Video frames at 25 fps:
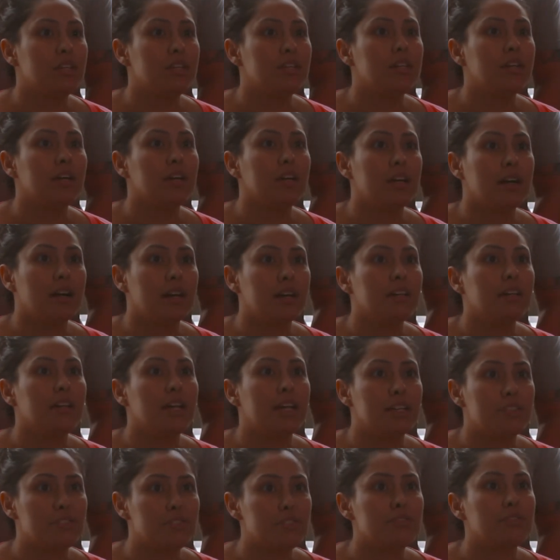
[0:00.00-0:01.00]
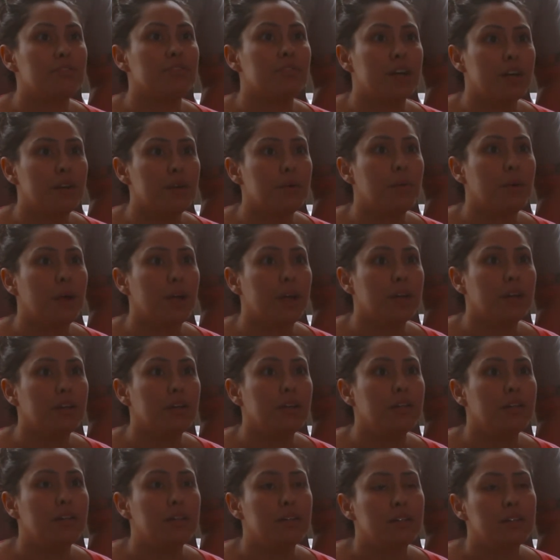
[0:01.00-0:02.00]
in, I got an answer right
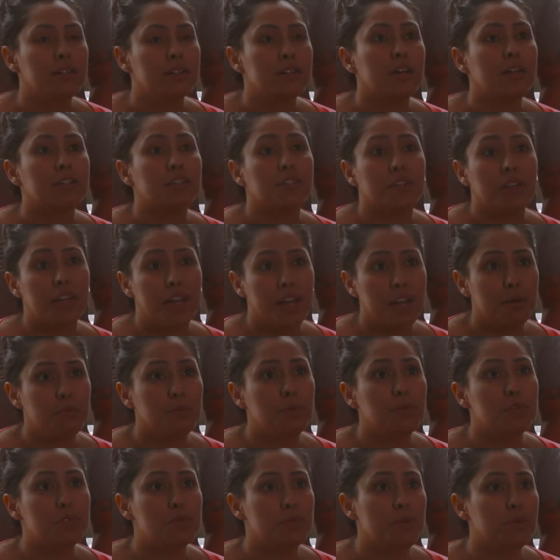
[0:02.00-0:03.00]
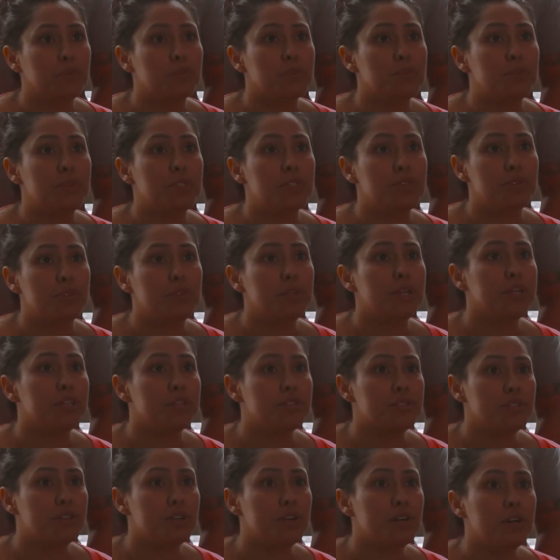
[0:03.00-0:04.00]
away. Dr. Campbell spoke to me two
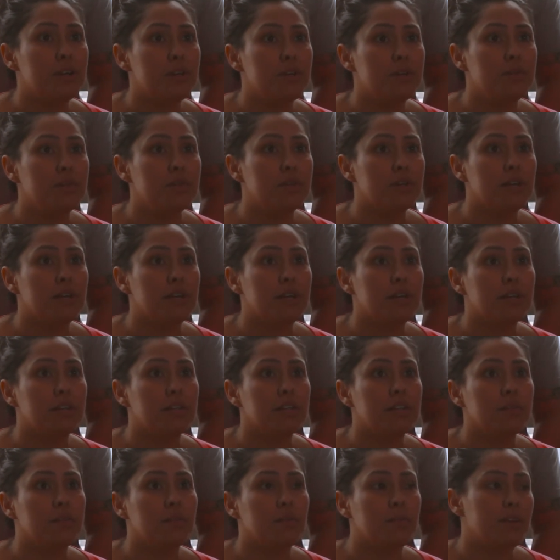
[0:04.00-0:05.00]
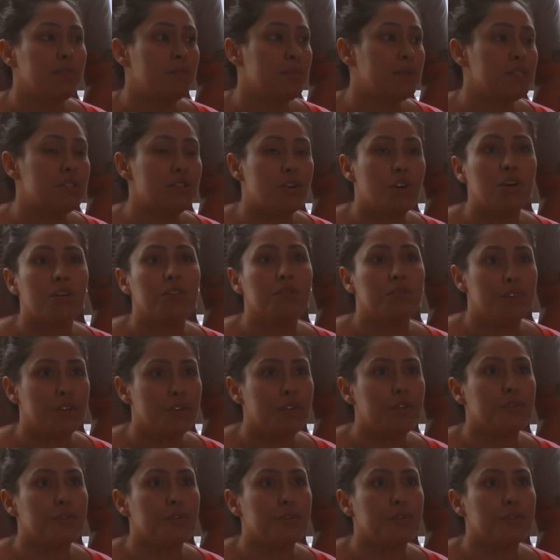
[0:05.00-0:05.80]
years ago, and we've been talking for